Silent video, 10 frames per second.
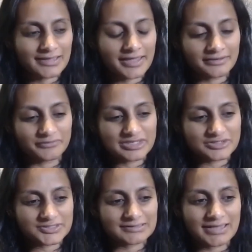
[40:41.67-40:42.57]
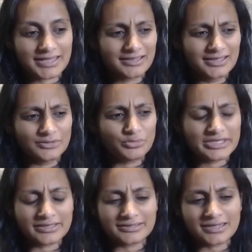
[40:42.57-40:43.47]
And we just like, we
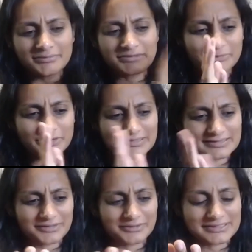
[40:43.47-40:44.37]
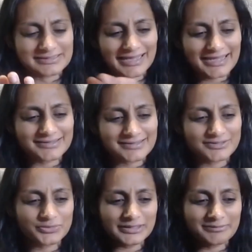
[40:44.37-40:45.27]
had come up with this thing where it's like, hey,
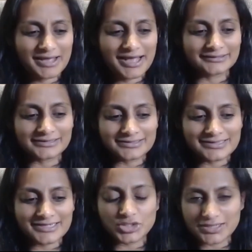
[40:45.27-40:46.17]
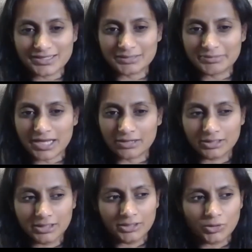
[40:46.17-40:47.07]
it's really bad. Like, let's actually think about
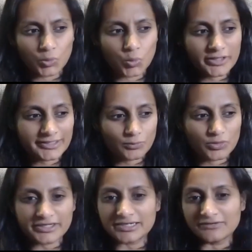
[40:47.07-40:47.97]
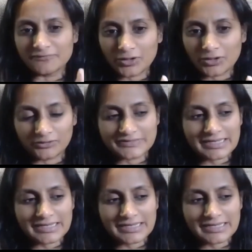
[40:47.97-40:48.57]
what it involves.